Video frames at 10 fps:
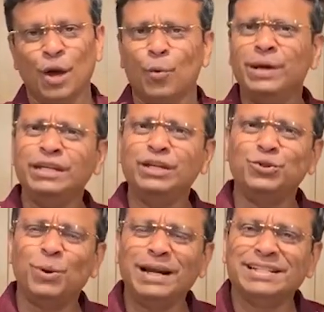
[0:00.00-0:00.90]
We need
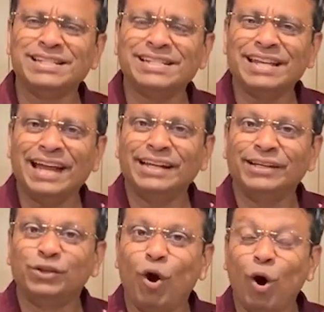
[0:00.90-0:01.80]
to understand
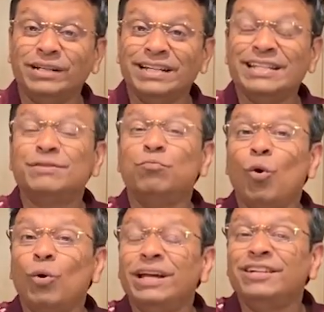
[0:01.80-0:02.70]
that God is
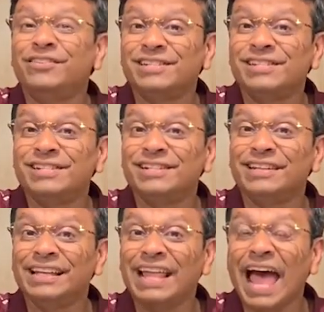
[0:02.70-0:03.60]
more
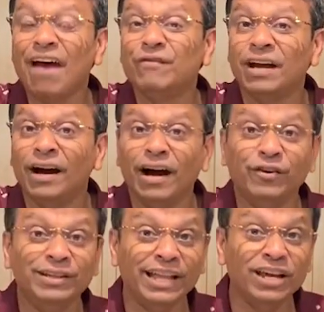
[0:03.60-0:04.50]
interested in having a
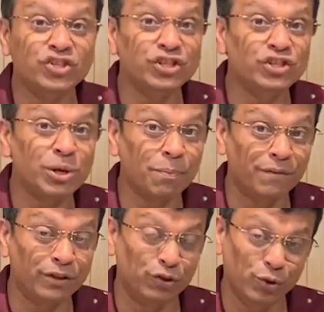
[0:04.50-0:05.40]
relationship
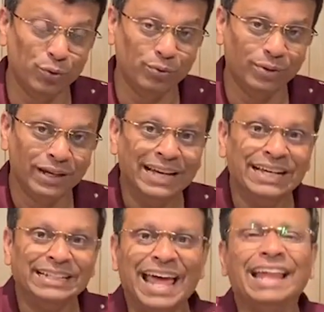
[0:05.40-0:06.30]
with you
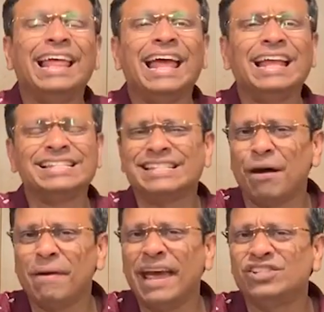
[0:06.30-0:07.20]
than
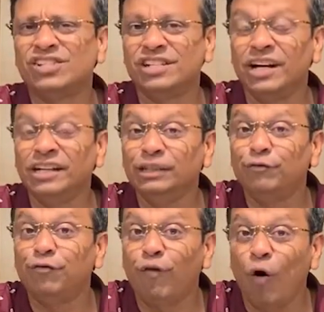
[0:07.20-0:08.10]
some external
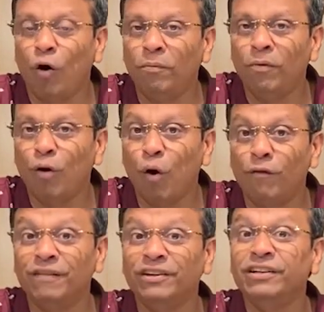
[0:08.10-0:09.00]
form
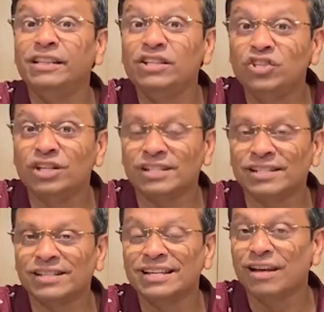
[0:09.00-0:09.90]
of a
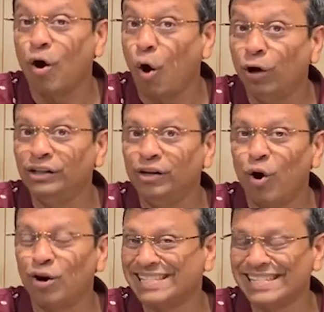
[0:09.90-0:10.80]
religious order
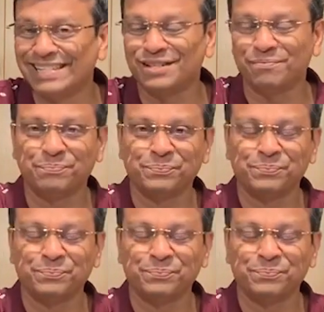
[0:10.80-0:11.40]
or system.